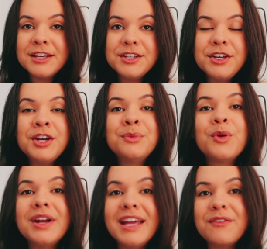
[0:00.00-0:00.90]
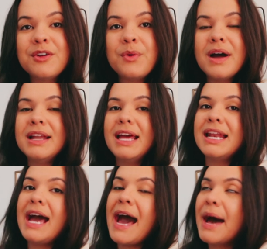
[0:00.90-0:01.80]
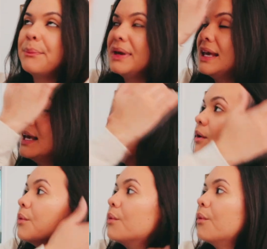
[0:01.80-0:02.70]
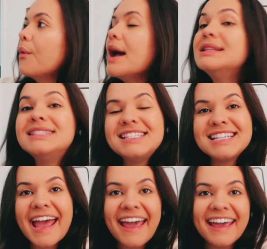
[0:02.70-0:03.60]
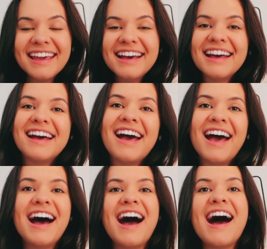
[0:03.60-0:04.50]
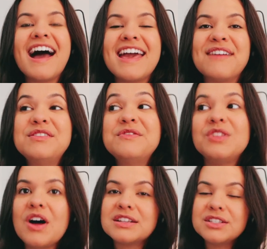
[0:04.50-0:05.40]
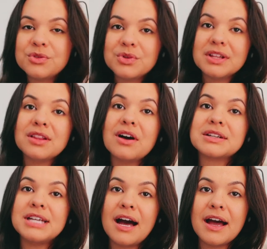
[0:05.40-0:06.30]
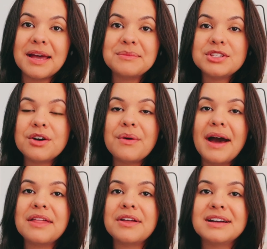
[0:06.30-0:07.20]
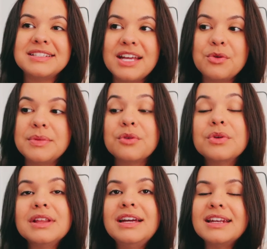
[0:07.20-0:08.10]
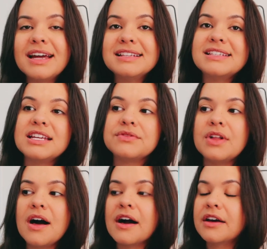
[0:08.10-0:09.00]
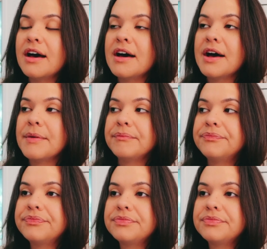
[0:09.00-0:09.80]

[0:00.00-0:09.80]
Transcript: Good morning, everyone, and happy Wednesday. I haven't vlogged in a really long time, so I thought today would be a really nice day to vlog. Um,